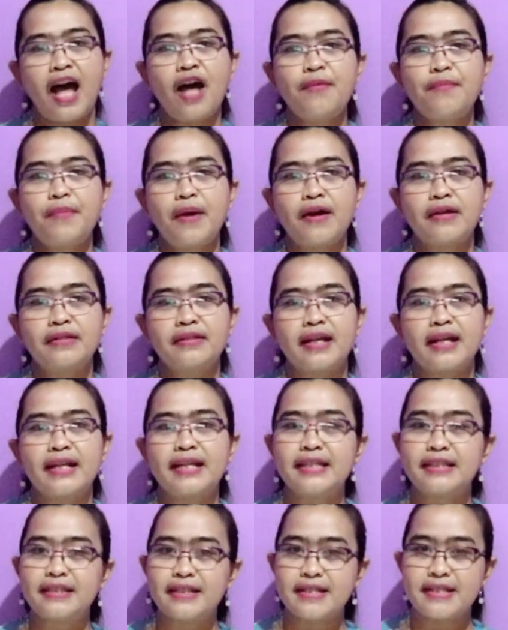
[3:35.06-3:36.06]
How about
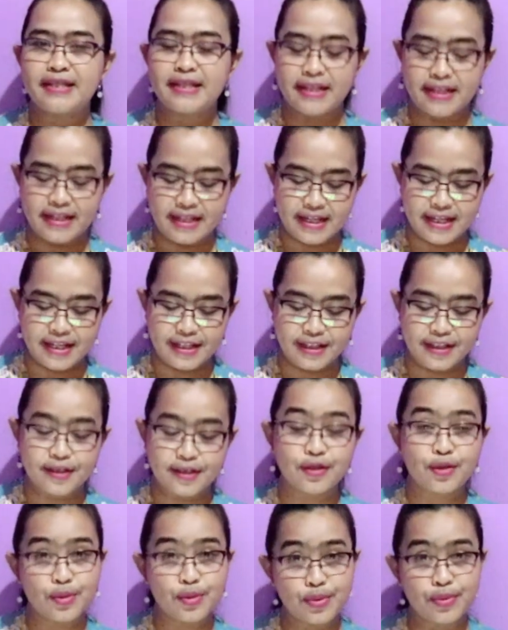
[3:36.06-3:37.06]
literature
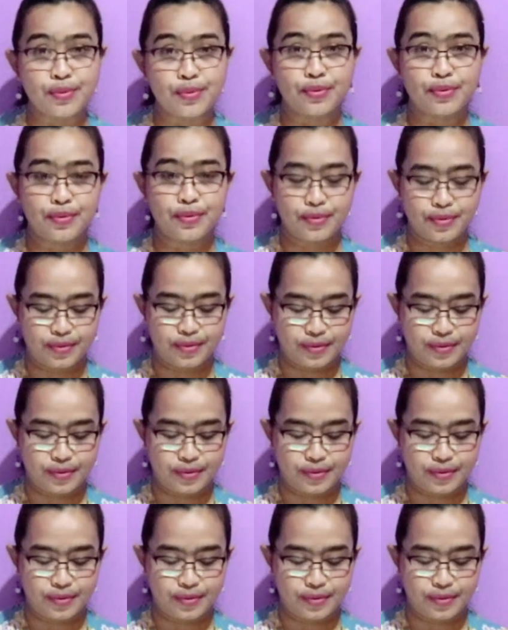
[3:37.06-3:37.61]
is true?